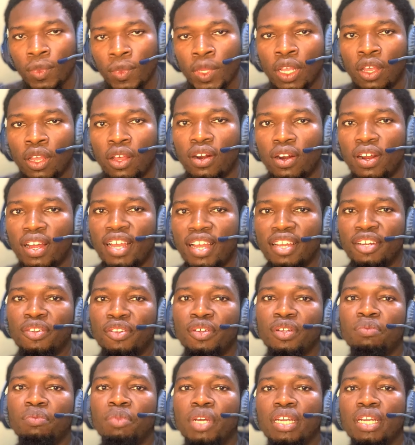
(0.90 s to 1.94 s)
Hello, how you
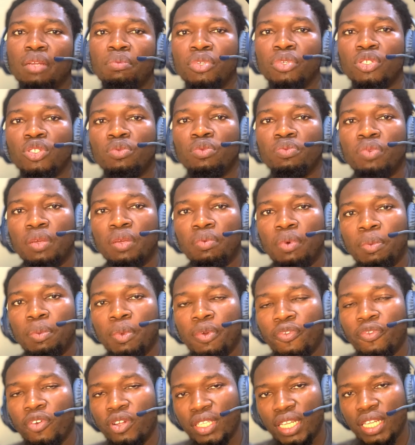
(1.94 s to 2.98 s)
doing? My name is Dubem. I'm a
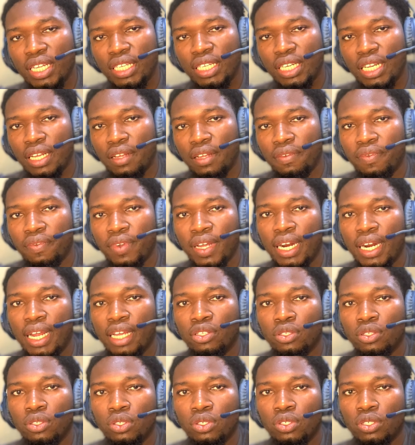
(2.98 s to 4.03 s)
front-end dev. I like to
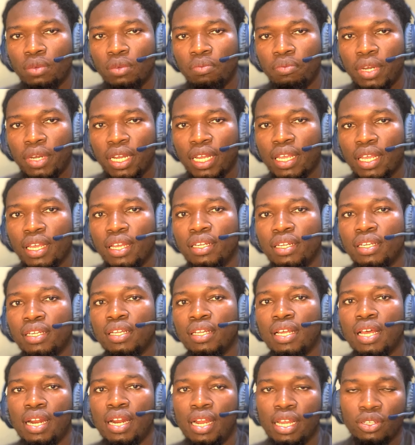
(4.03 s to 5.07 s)
do some back-end.
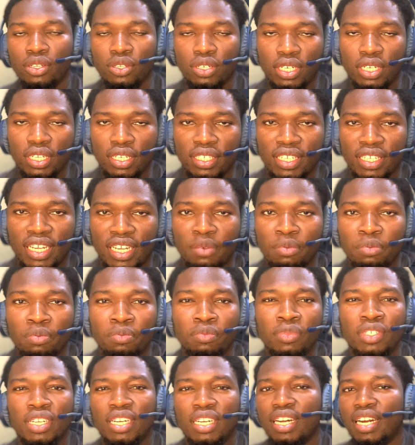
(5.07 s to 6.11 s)
I like to design.
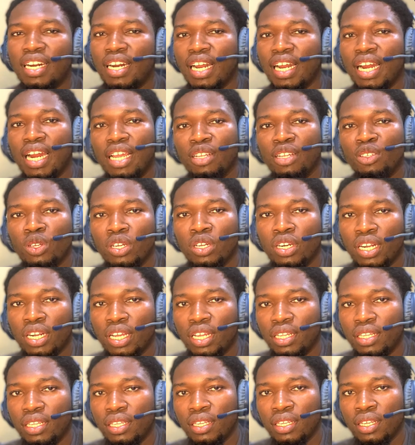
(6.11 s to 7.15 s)
Generally, I like to
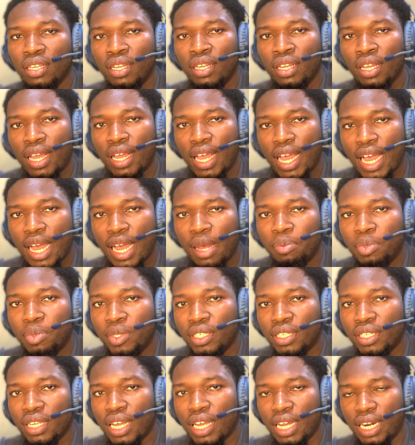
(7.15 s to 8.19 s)
create
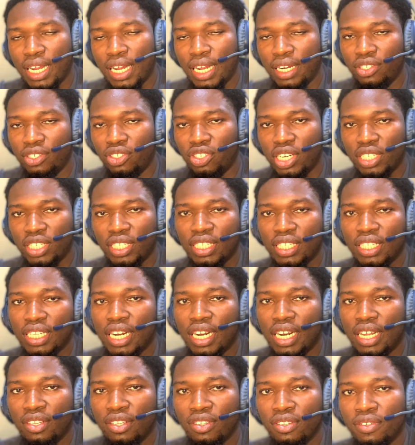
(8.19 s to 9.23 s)
apps that are interesting, that
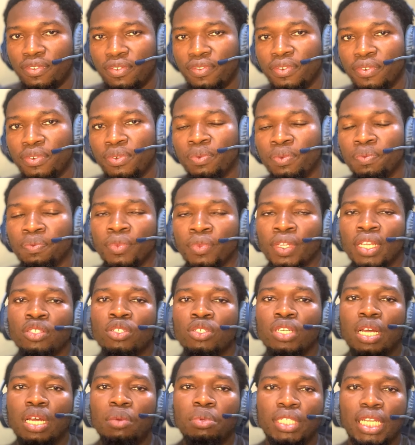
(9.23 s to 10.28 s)
are useful.
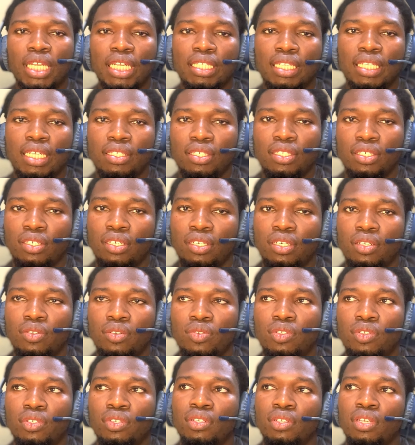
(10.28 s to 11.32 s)
Today, I'll be starting a
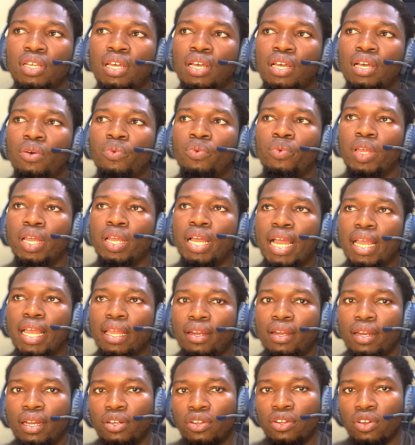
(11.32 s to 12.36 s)
series where I
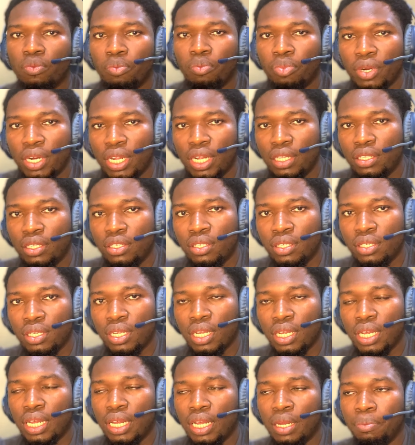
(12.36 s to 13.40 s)
create components
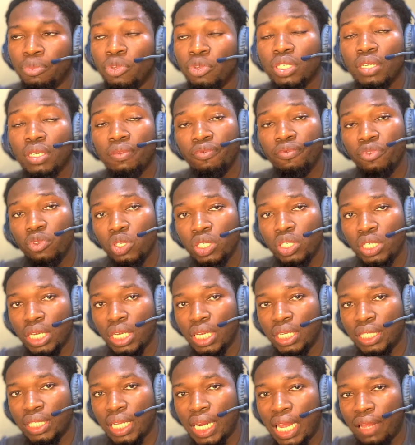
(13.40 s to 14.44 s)
using
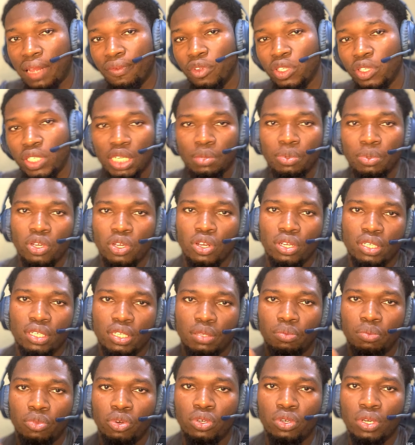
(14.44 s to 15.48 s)
Vue.js. I like Vue.js because it's
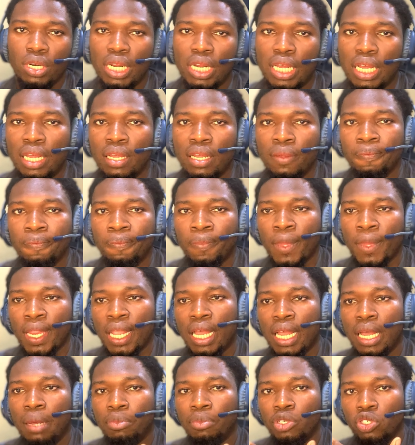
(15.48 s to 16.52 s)
modular,
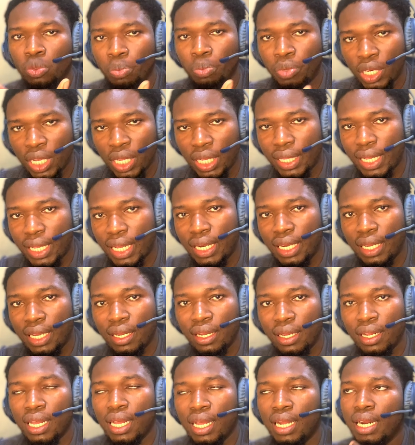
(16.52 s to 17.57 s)
it's opinionated,
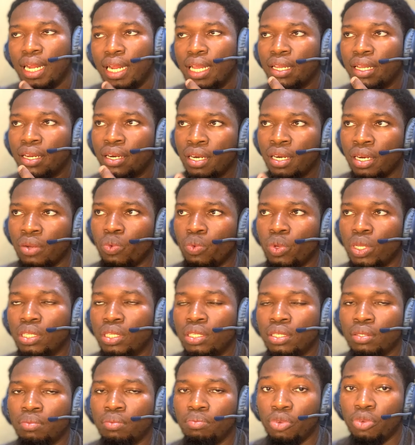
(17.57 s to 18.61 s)
and I agree
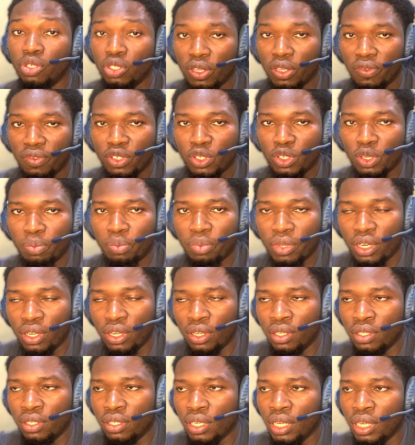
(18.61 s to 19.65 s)
with most of its
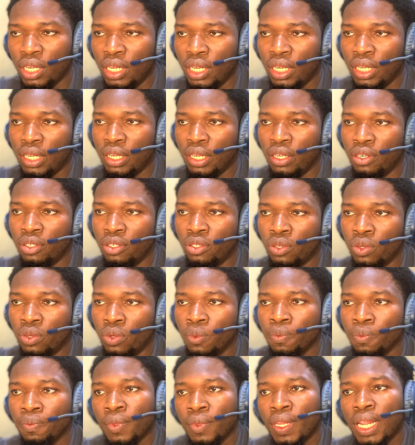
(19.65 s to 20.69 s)
opinions. So
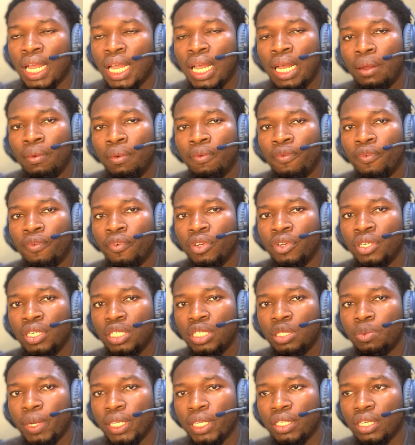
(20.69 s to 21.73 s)
for this
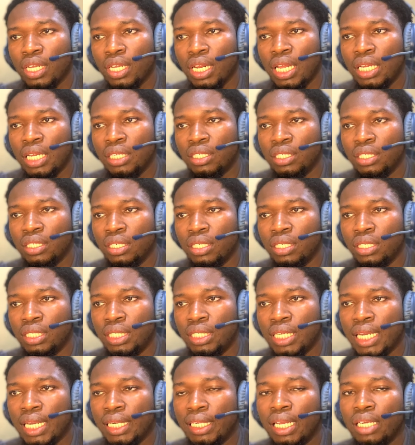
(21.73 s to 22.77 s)
particular series,
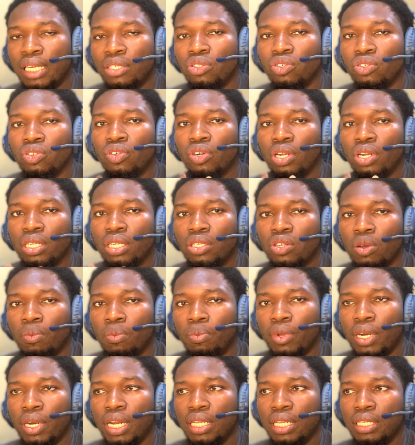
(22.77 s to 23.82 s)
the idea is to create
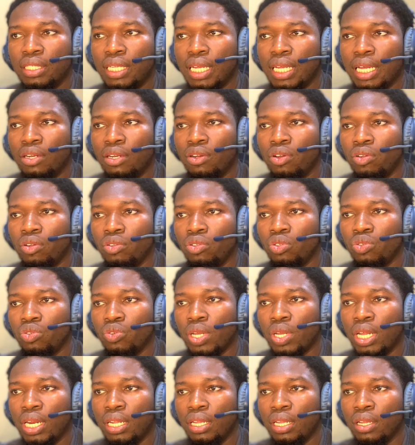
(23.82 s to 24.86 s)
components that are not
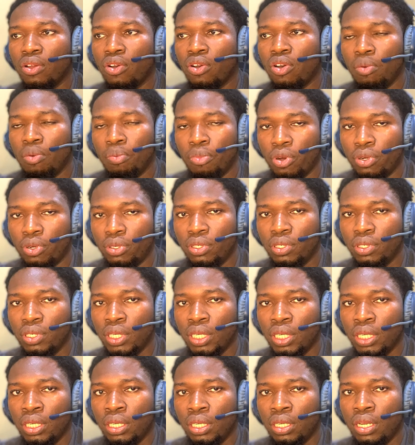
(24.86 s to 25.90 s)
usually common.
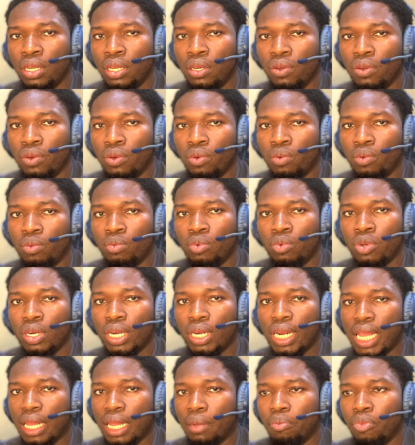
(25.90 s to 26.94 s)
Not
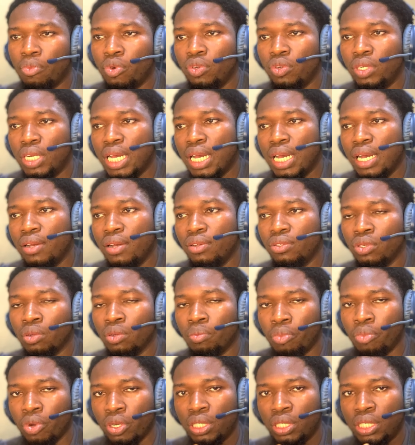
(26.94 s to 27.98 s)
like modals or
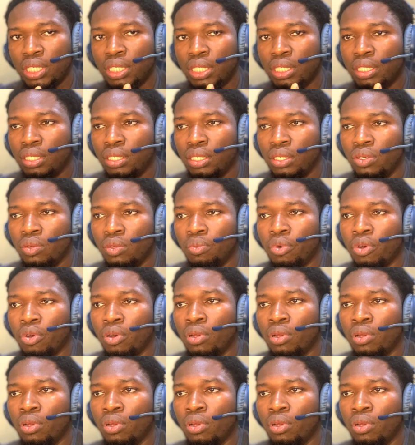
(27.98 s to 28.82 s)
buttons. But